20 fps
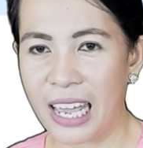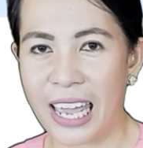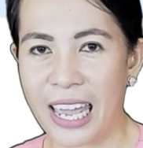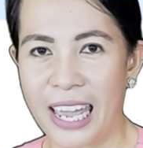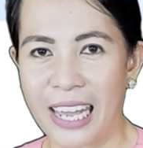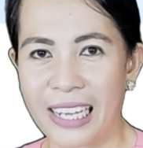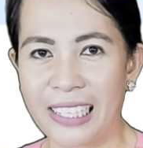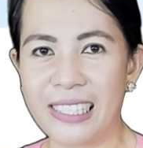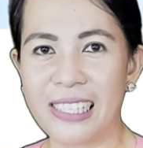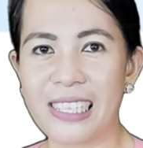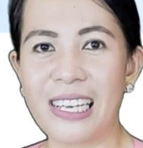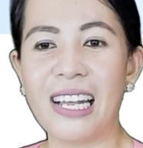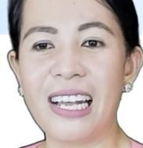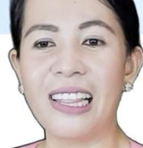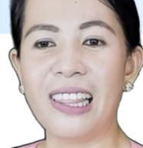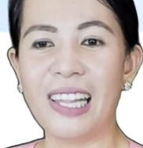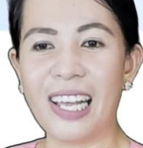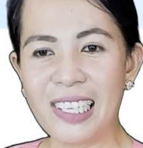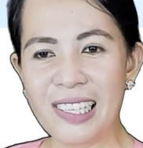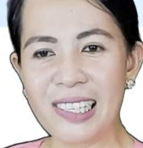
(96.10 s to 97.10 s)
And
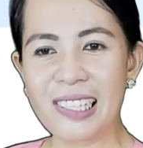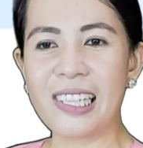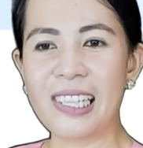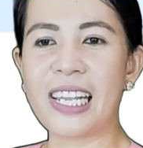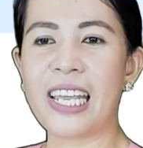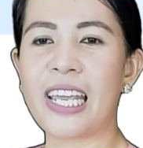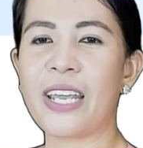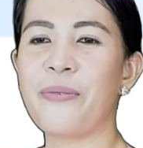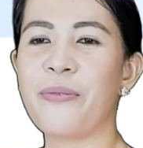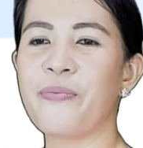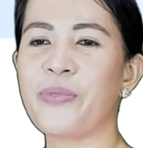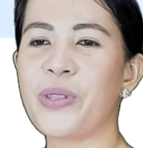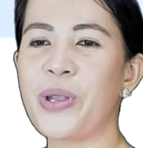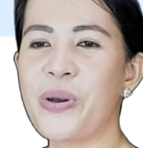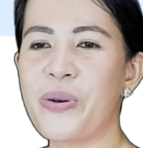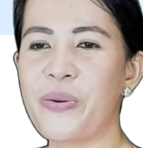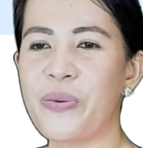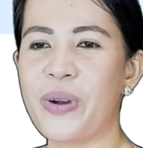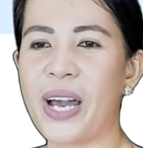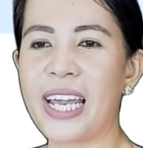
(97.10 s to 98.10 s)
lastly,
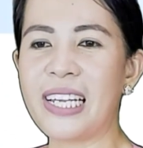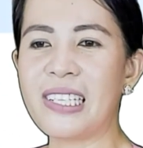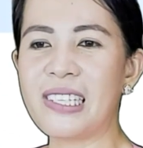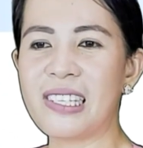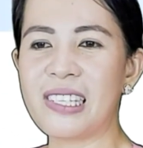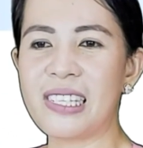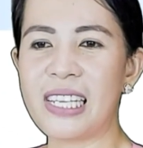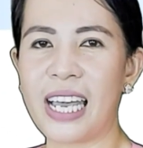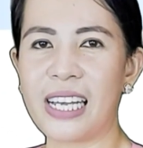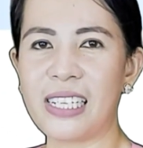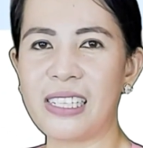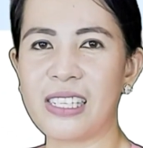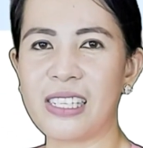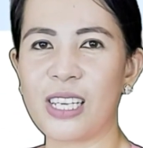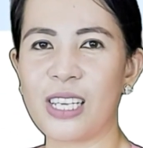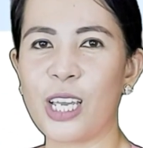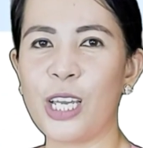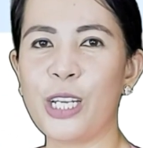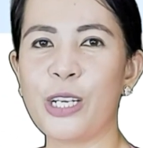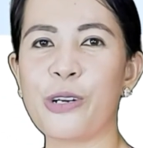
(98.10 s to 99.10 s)
write set
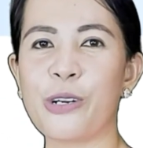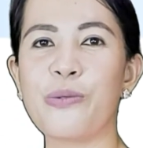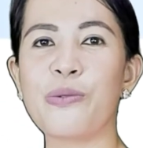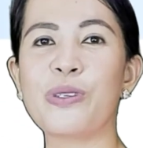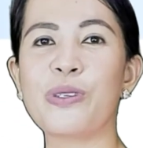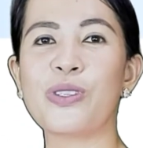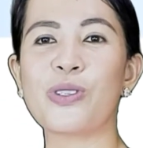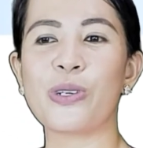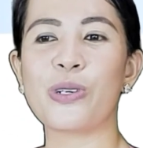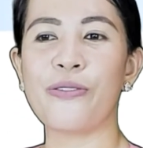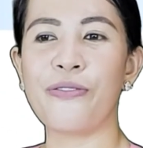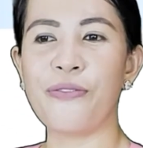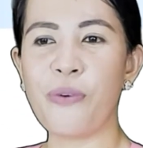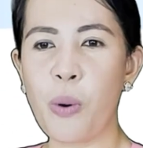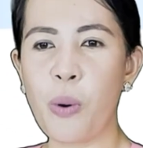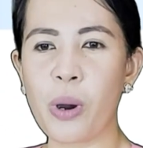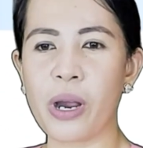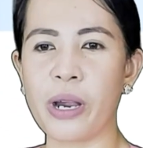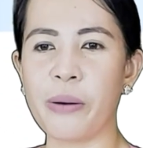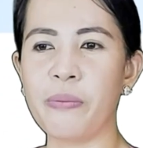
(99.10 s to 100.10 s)
in a rooster
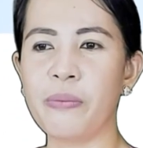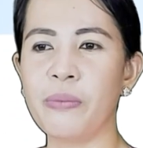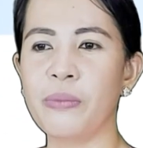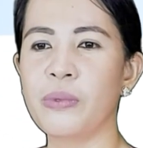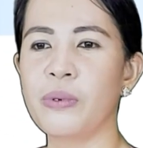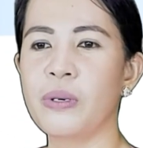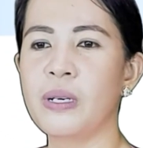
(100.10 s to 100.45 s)
form